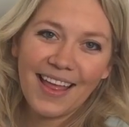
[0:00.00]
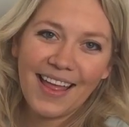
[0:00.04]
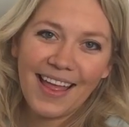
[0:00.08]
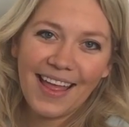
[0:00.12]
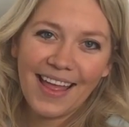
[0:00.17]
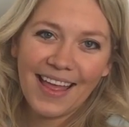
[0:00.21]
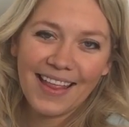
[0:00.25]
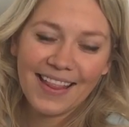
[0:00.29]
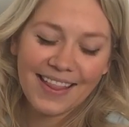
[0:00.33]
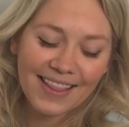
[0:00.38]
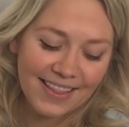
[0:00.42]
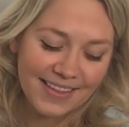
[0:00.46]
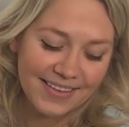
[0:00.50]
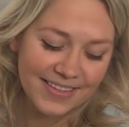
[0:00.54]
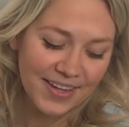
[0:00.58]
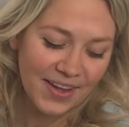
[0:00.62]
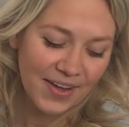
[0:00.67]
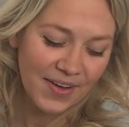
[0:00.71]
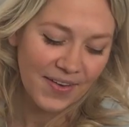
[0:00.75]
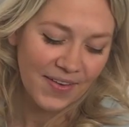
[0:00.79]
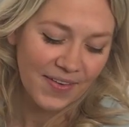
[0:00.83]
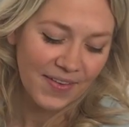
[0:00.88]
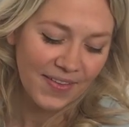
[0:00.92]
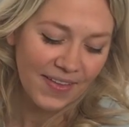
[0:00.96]
And
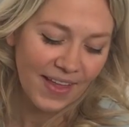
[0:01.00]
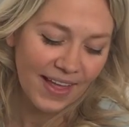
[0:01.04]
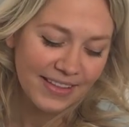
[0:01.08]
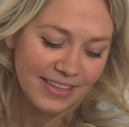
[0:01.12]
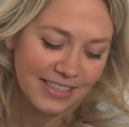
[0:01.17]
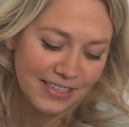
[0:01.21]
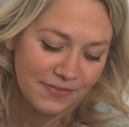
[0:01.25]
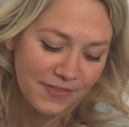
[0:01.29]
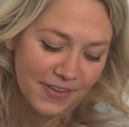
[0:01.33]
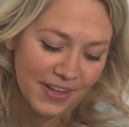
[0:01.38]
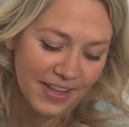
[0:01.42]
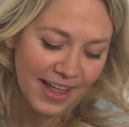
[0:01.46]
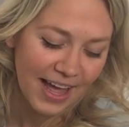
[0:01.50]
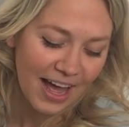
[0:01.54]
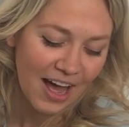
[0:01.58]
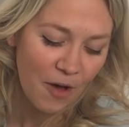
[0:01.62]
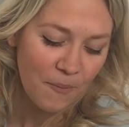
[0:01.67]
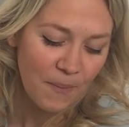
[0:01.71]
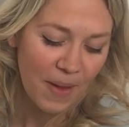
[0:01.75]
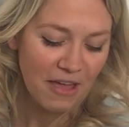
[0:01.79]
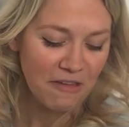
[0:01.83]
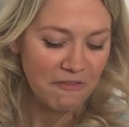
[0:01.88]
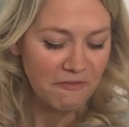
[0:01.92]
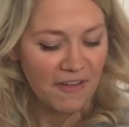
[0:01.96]
so let's fill
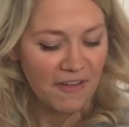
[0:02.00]
out my